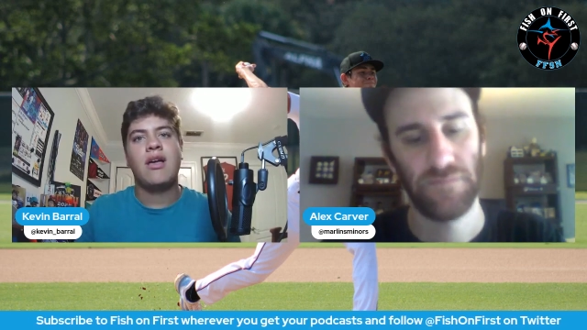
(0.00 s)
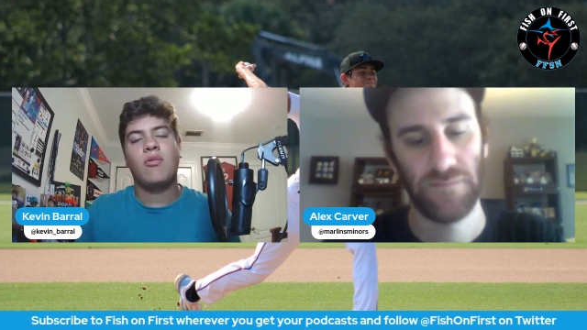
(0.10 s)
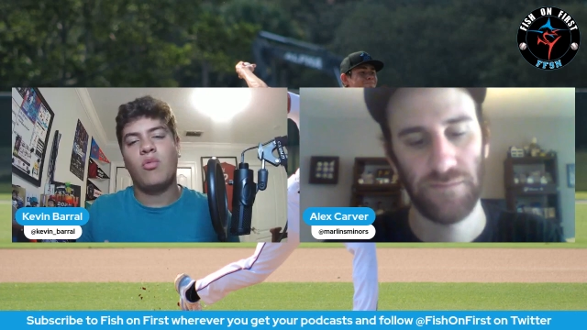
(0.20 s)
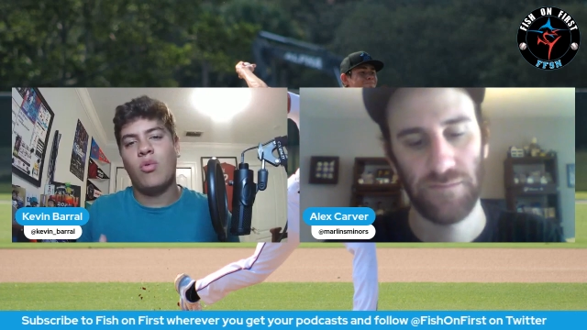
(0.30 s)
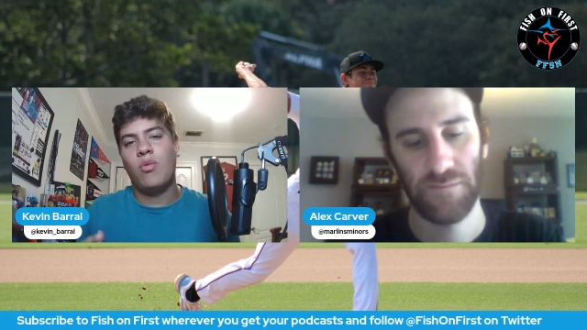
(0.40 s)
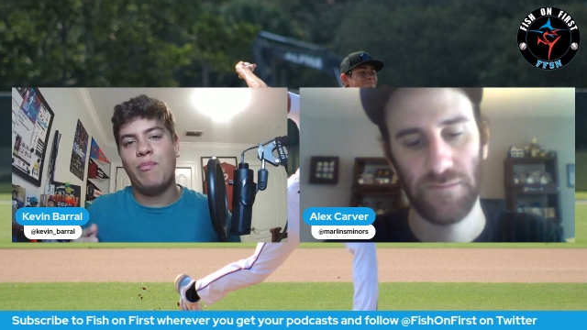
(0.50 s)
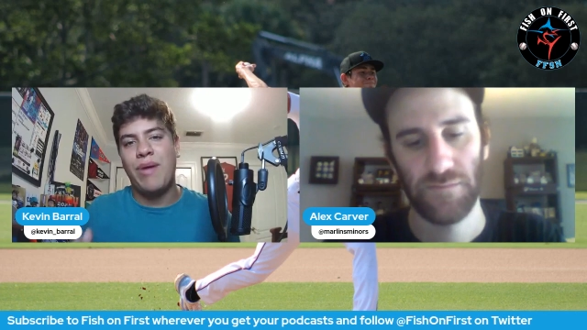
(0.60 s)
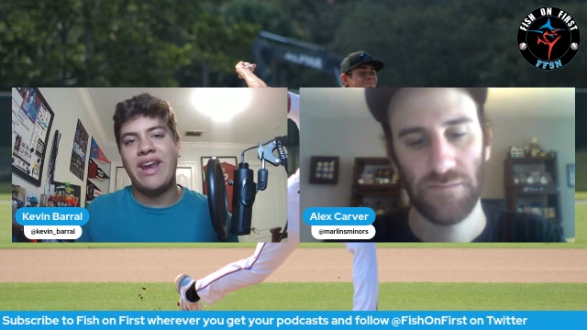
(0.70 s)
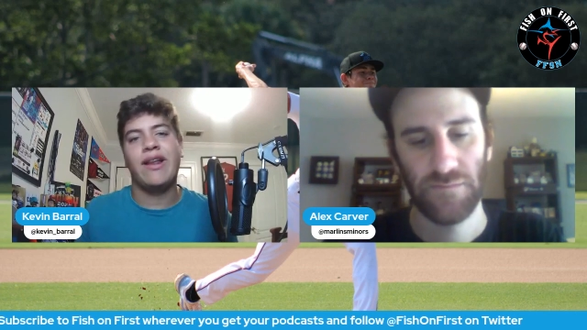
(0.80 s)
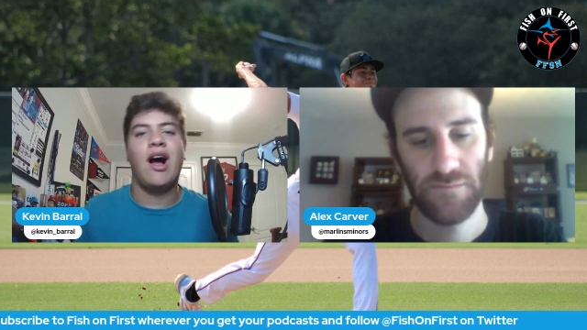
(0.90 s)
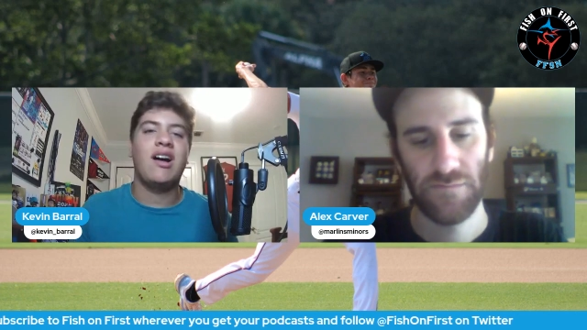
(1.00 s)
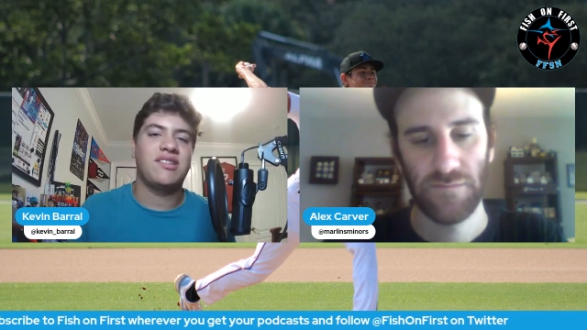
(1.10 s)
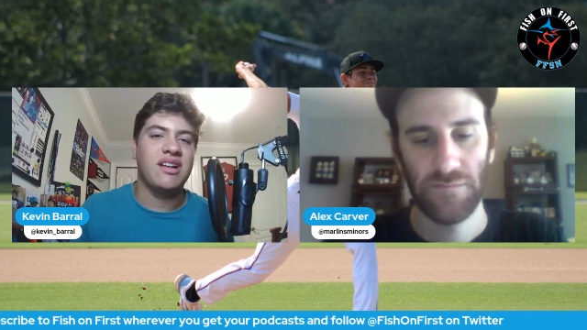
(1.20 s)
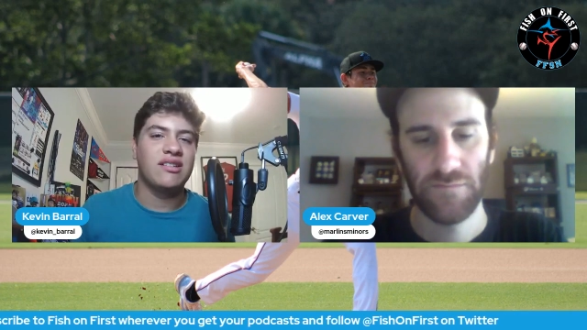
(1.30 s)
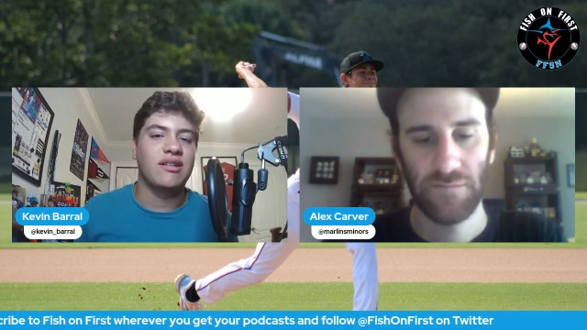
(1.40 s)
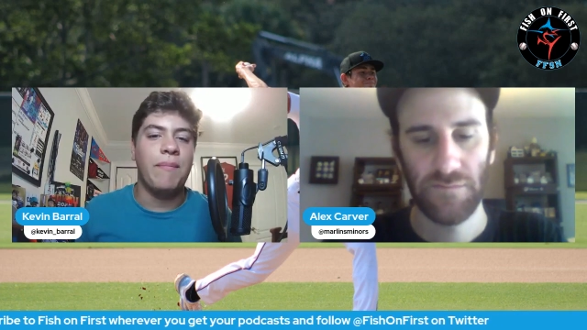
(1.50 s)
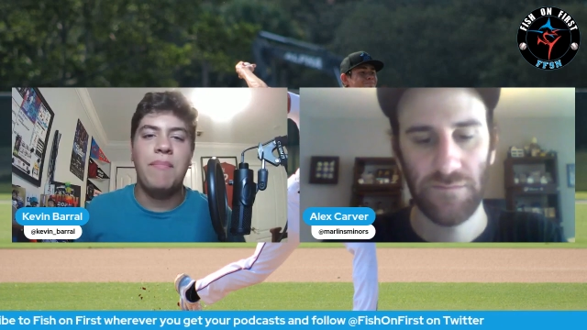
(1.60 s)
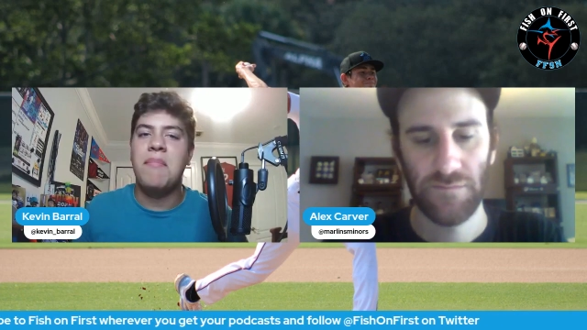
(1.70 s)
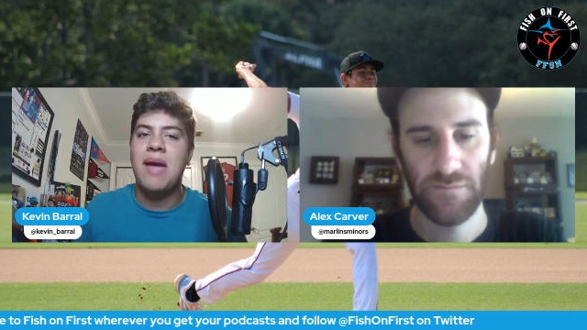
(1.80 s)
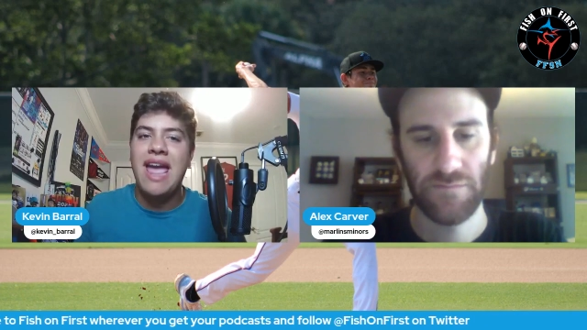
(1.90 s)
Speaker 1: Bennett Hostetler.
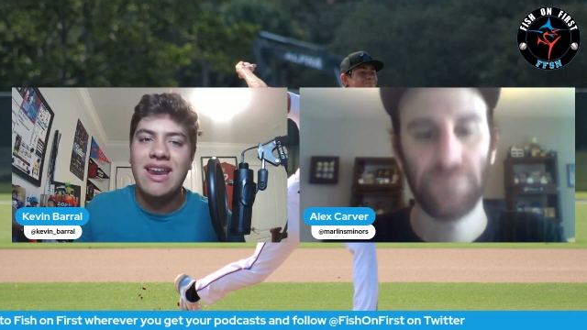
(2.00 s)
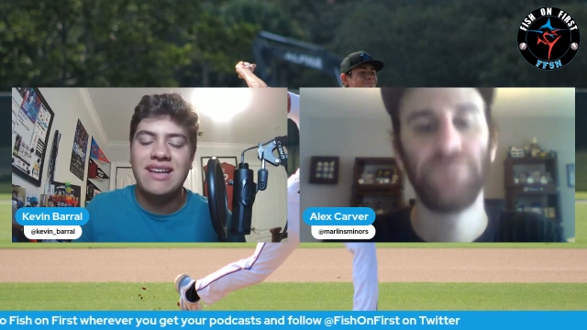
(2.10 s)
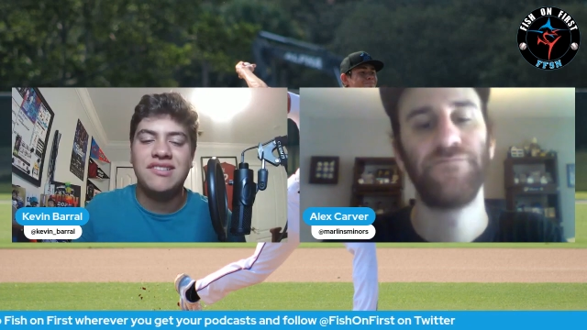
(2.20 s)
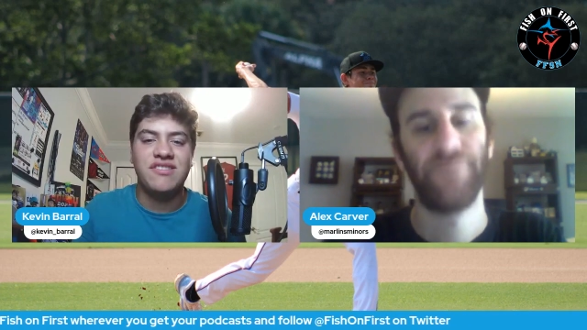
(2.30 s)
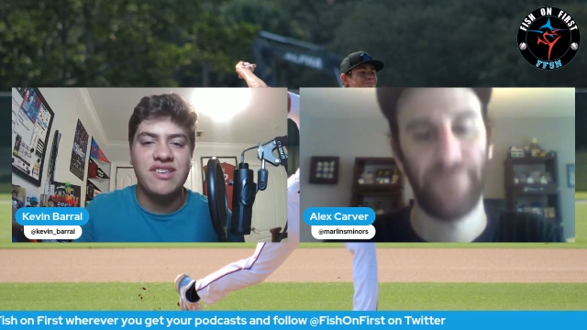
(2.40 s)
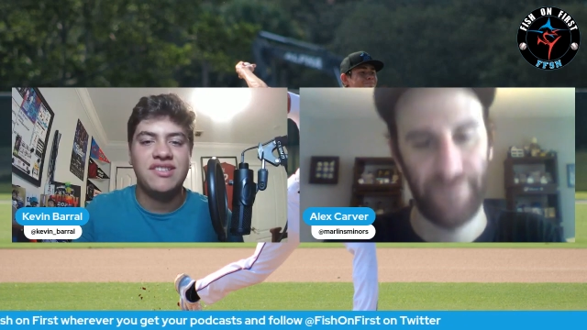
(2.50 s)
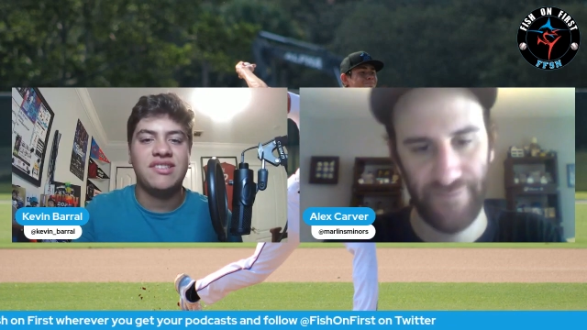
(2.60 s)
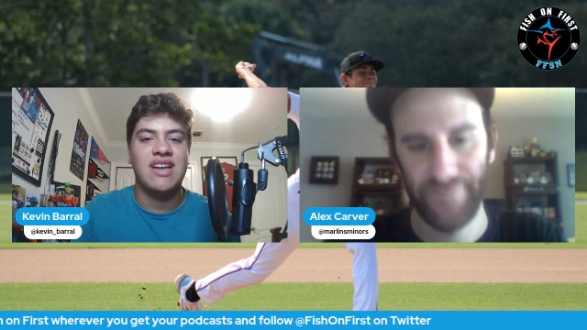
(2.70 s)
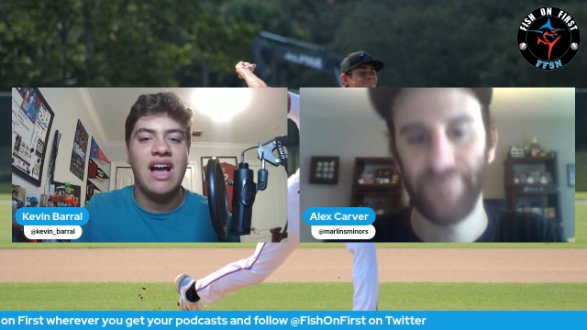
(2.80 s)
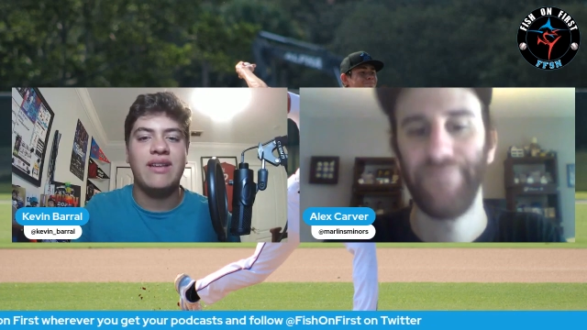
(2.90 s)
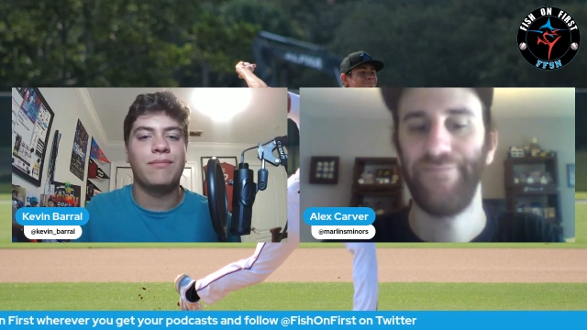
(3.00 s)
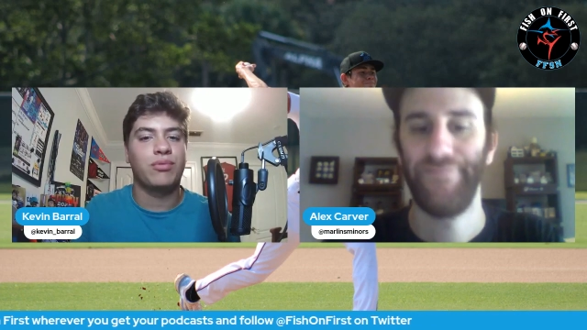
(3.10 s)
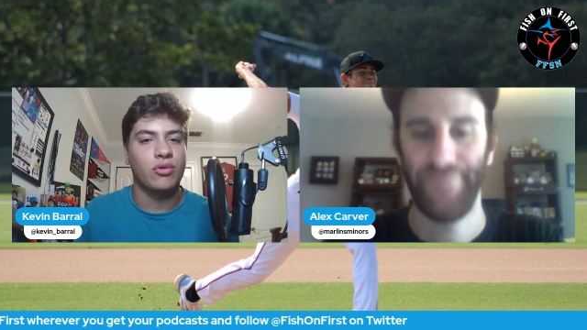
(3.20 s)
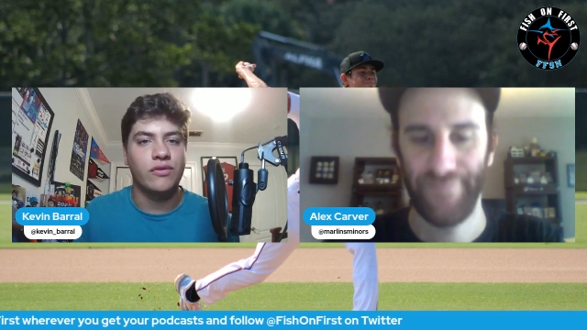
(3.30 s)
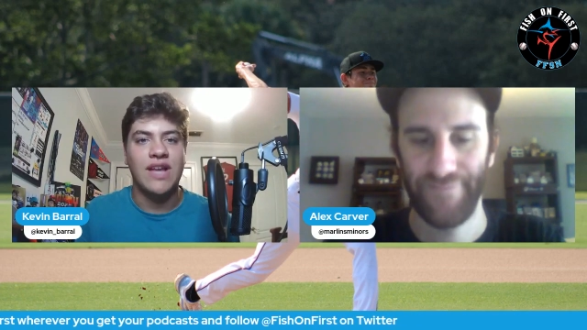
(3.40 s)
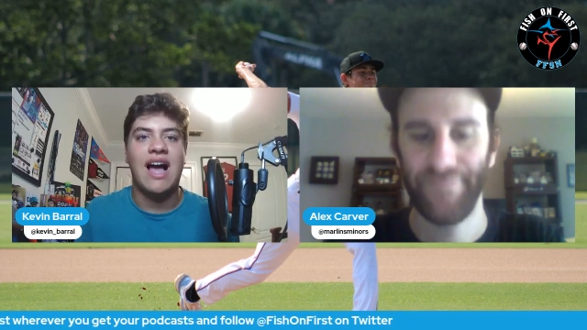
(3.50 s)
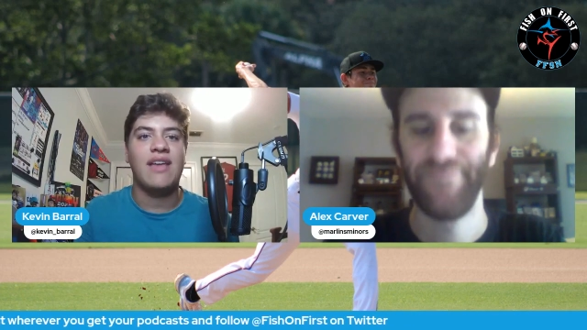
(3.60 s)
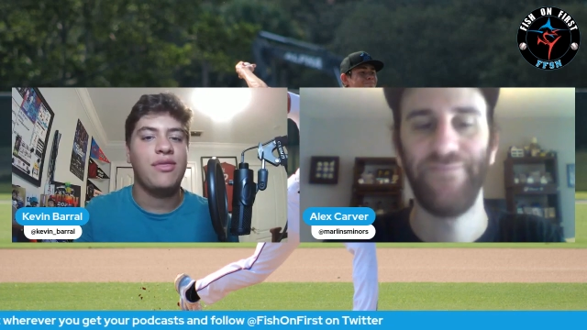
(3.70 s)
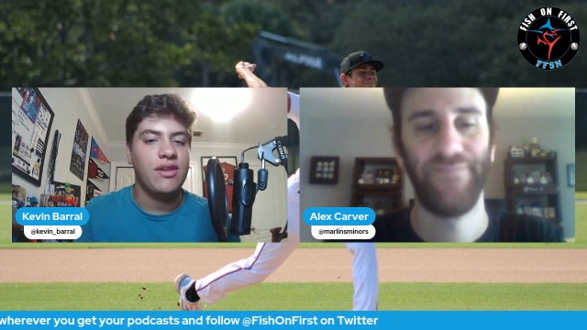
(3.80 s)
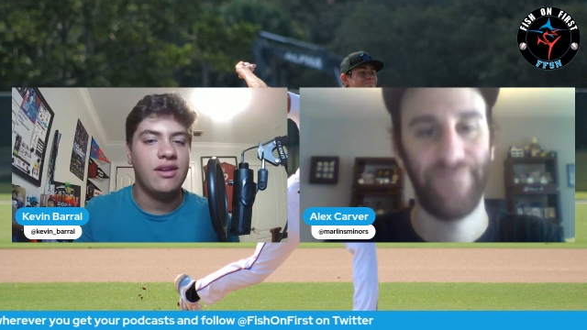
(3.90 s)
Man, has this guy improved. I
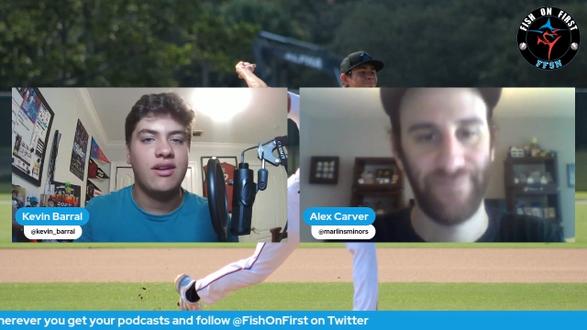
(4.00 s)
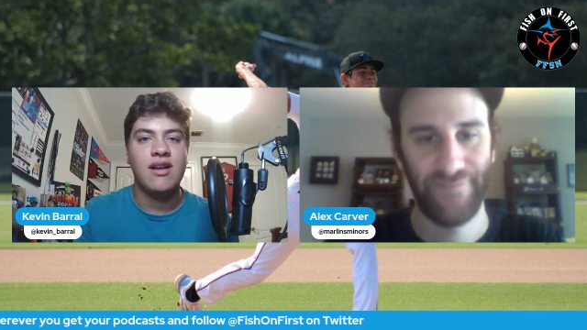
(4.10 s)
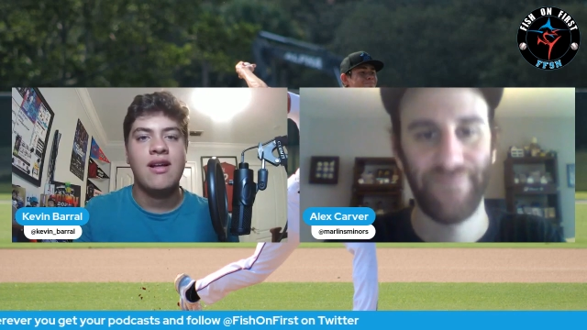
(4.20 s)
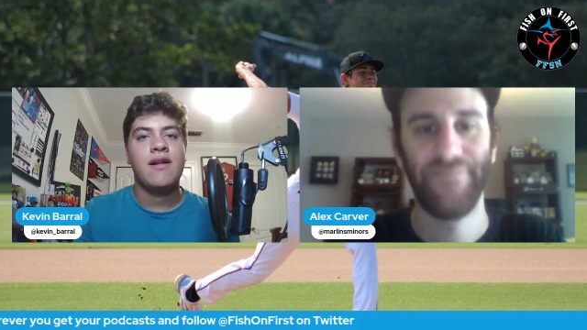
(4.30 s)
think